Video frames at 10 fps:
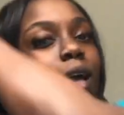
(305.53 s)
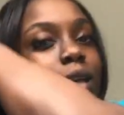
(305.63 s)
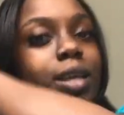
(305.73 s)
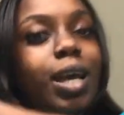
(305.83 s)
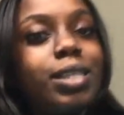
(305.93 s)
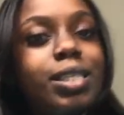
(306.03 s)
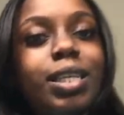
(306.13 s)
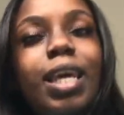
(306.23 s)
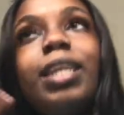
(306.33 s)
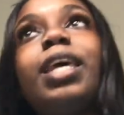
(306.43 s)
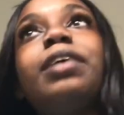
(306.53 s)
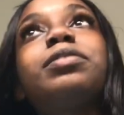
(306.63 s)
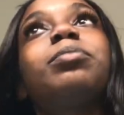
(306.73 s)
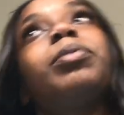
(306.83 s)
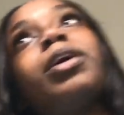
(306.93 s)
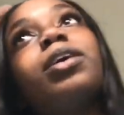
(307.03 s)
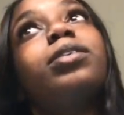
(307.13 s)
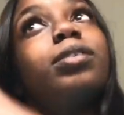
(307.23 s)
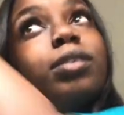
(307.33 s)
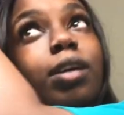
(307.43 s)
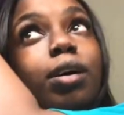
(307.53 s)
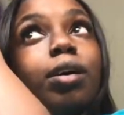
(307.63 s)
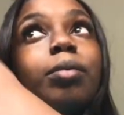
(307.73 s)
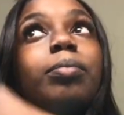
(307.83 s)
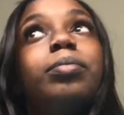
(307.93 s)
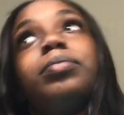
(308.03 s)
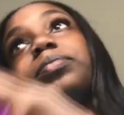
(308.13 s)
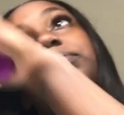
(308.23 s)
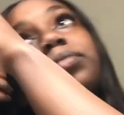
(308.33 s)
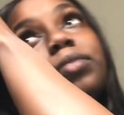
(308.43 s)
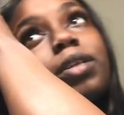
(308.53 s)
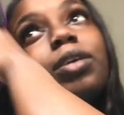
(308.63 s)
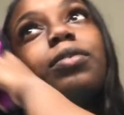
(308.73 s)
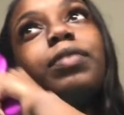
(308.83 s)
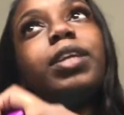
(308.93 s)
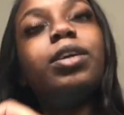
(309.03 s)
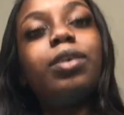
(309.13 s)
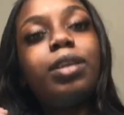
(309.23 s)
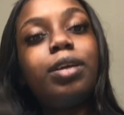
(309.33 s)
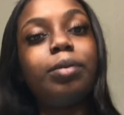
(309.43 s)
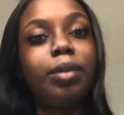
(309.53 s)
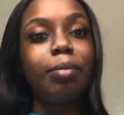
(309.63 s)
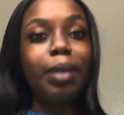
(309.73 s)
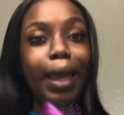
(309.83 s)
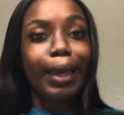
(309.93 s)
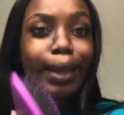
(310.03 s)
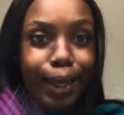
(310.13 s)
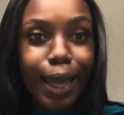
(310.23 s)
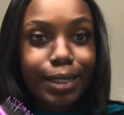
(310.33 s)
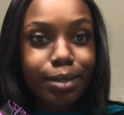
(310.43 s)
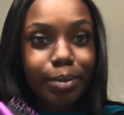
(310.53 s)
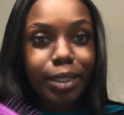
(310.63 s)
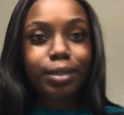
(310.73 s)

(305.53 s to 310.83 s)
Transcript: Y'all seen that Dave Chappelle little video clip? They be like, gotcha, bitch.